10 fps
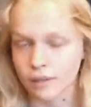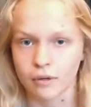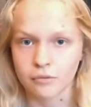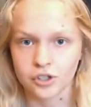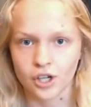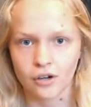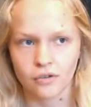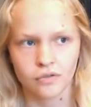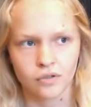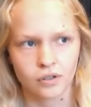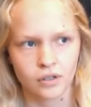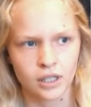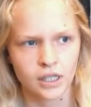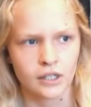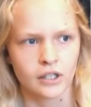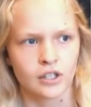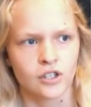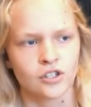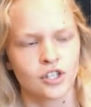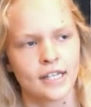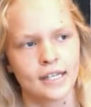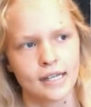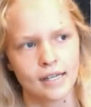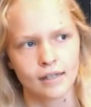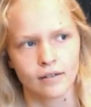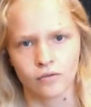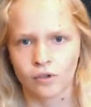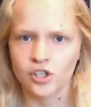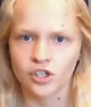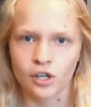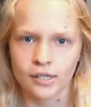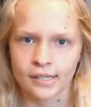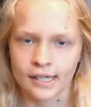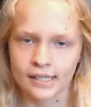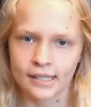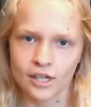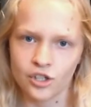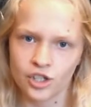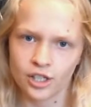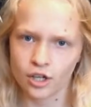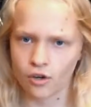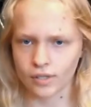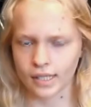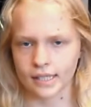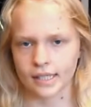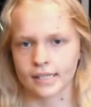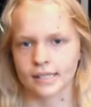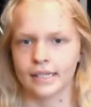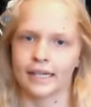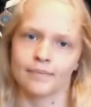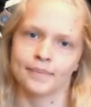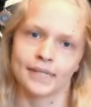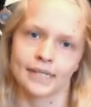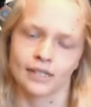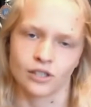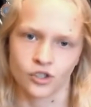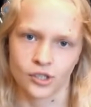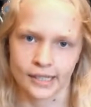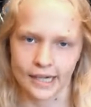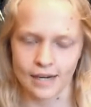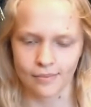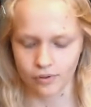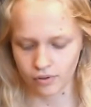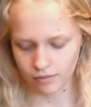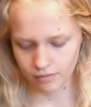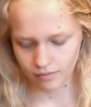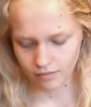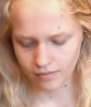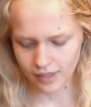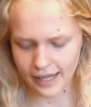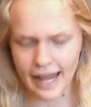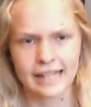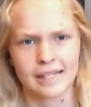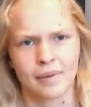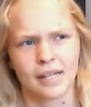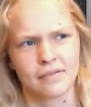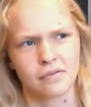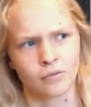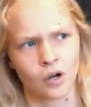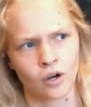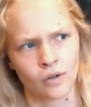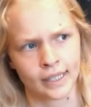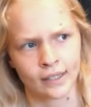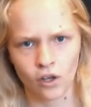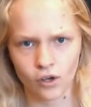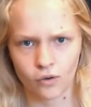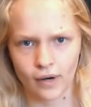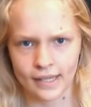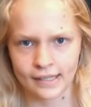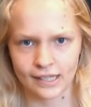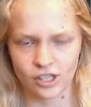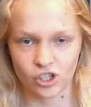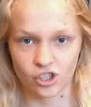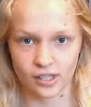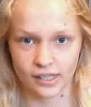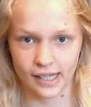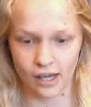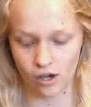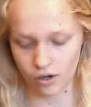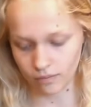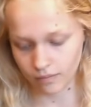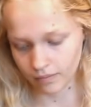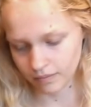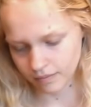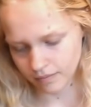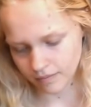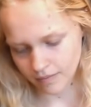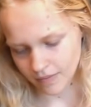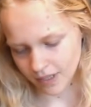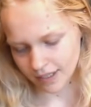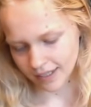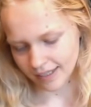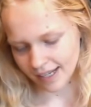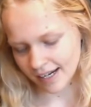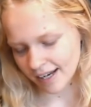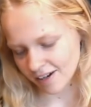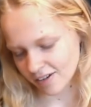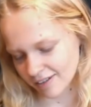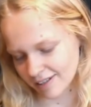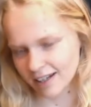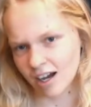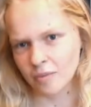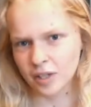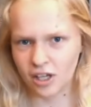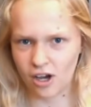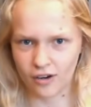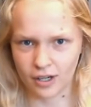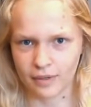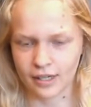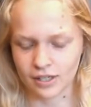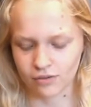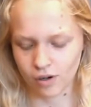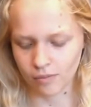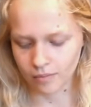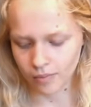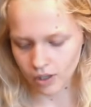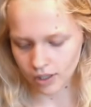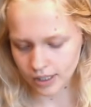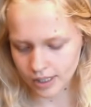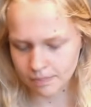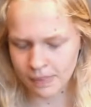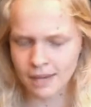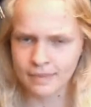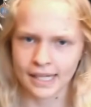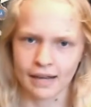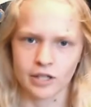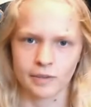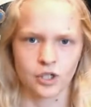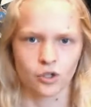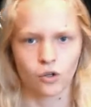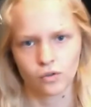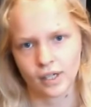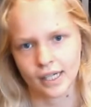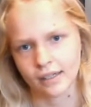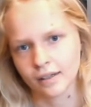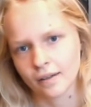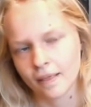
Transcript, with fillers: on the bottom shelf. She, when she turns 16, she goes into this deep sleep and ends up in a different world and her quest is to just get home. Then I was like, I'm going about this one, but Paper Towns by John Green